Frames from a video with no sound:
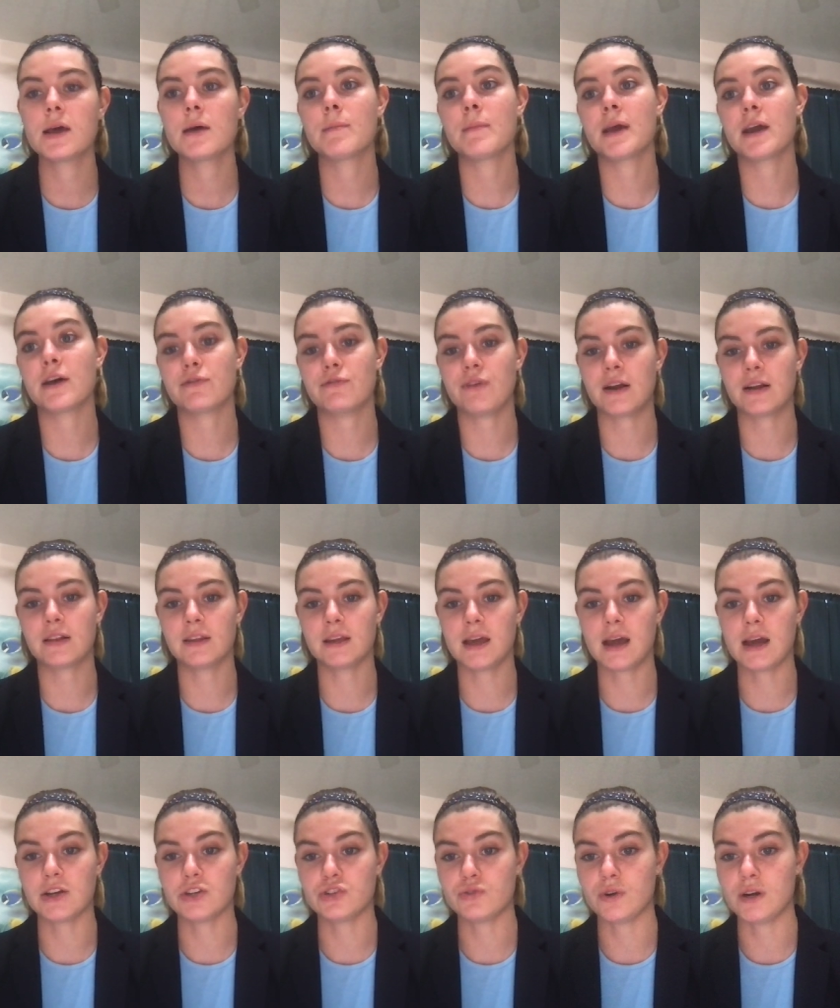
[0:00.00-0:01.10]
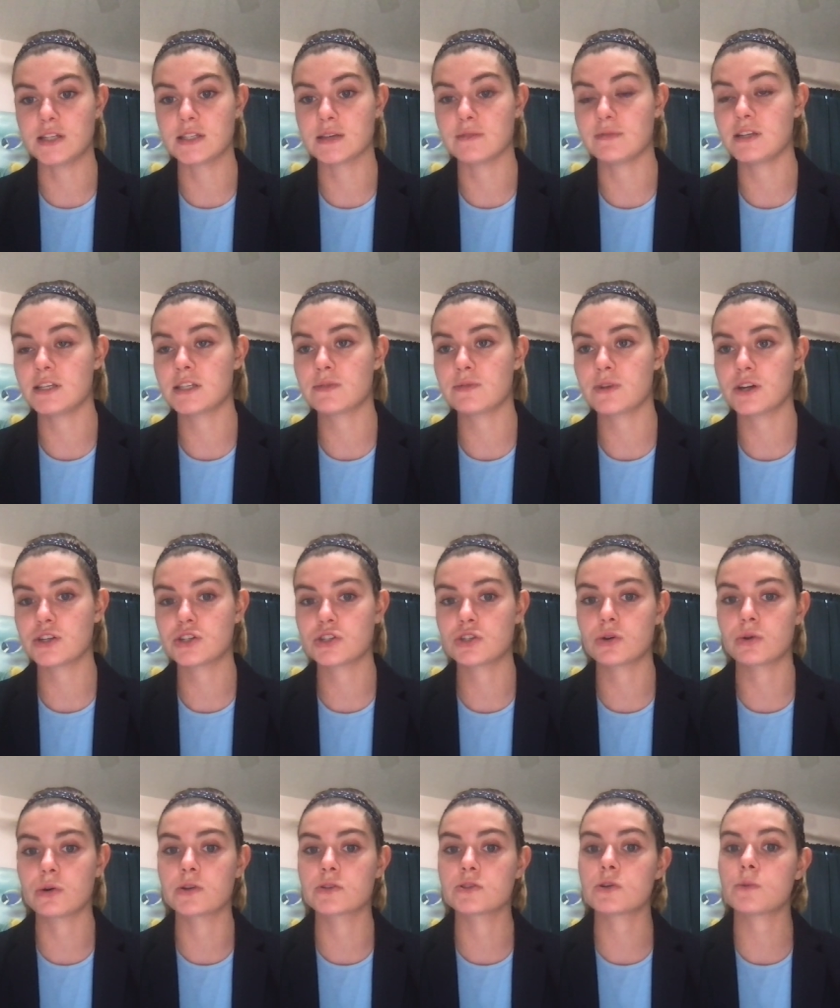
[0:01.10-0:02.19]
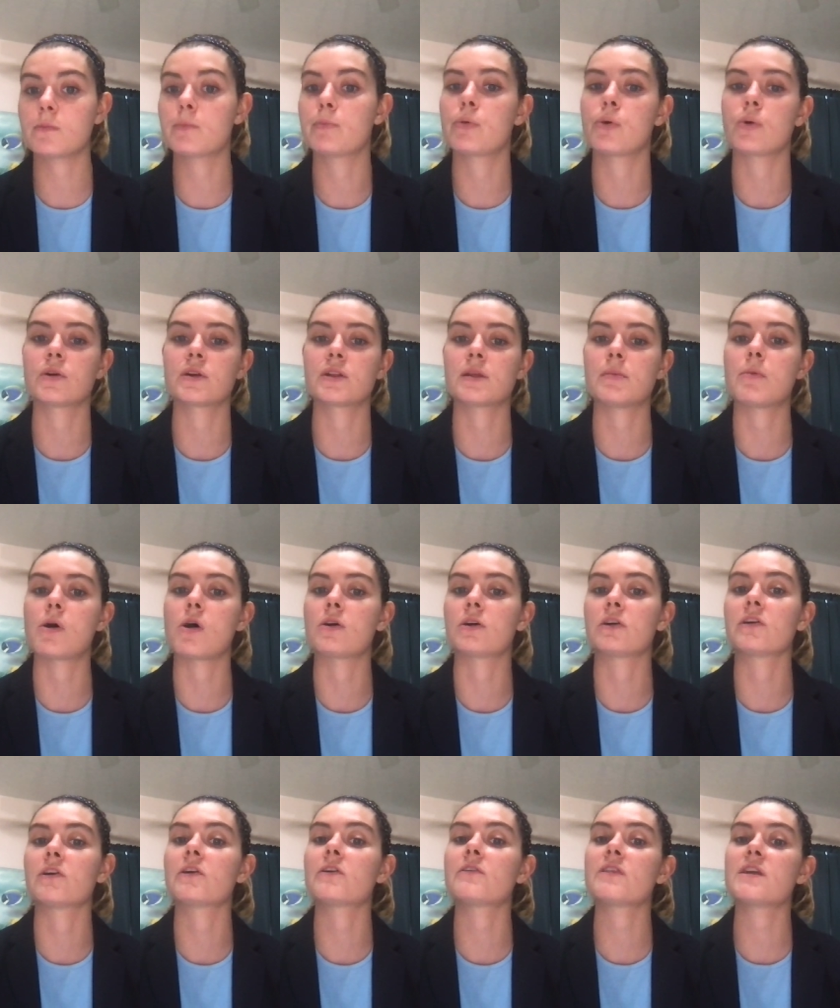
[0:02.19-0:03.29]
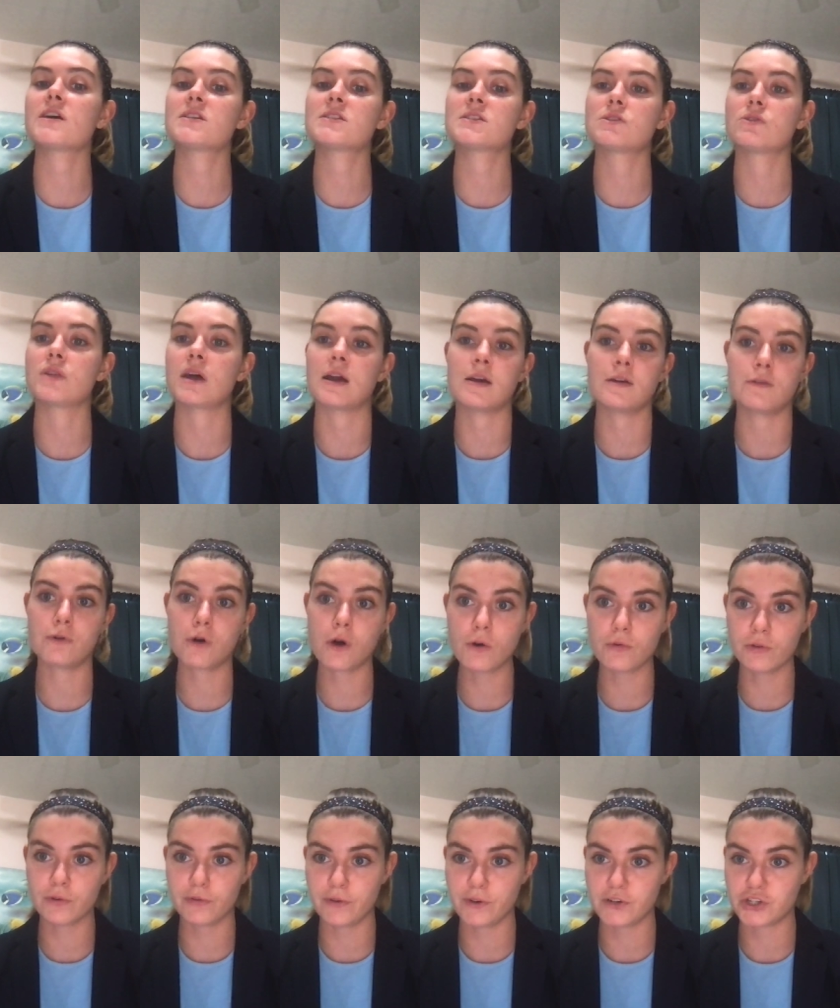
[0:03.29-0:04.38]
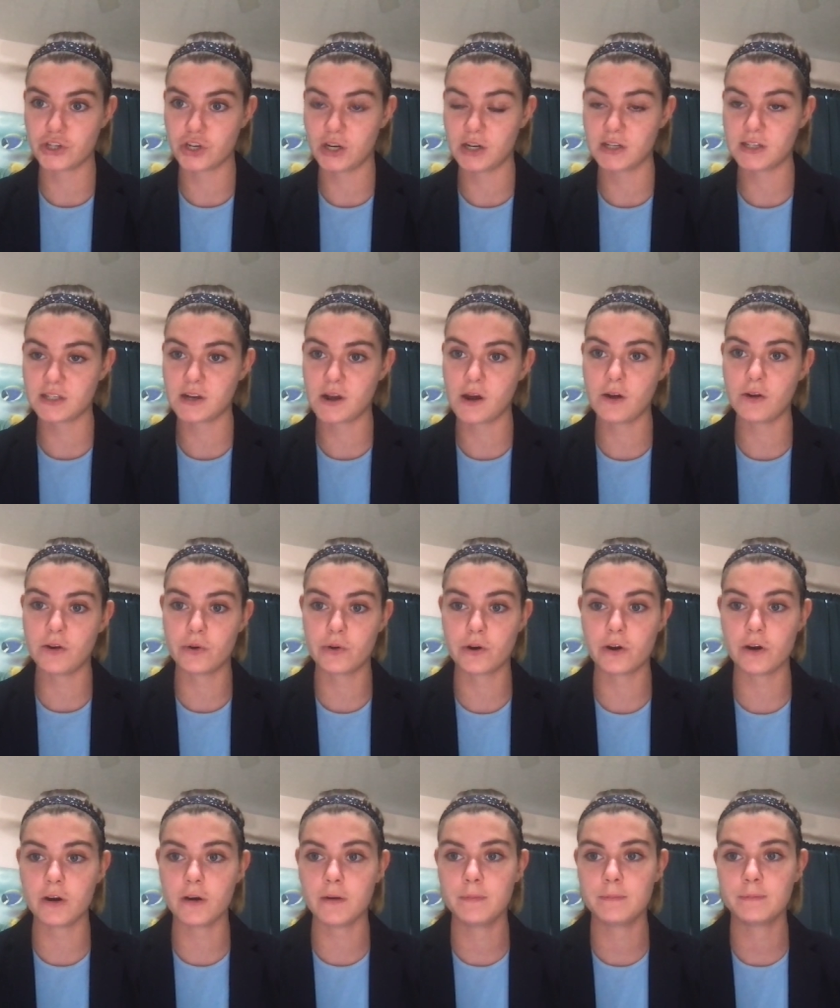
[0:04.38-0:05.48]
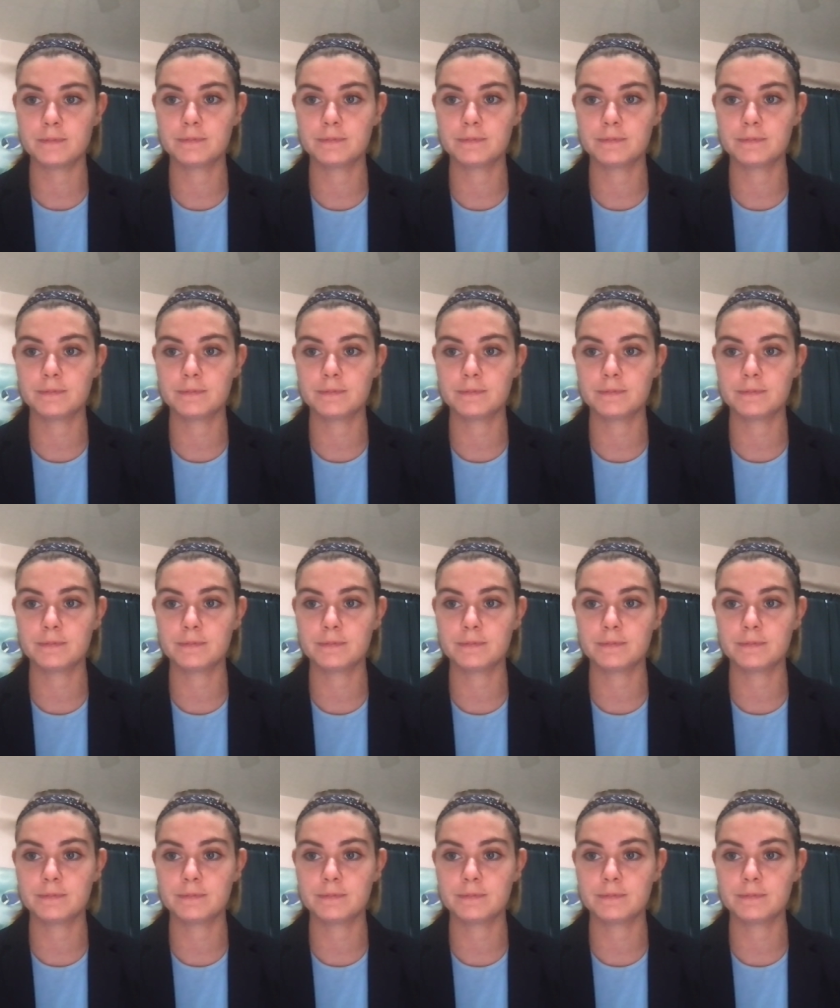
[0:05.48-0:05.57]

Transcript: may affect the catch rates of these fish. So, it is important to monitor this so that if overfishing does not occur.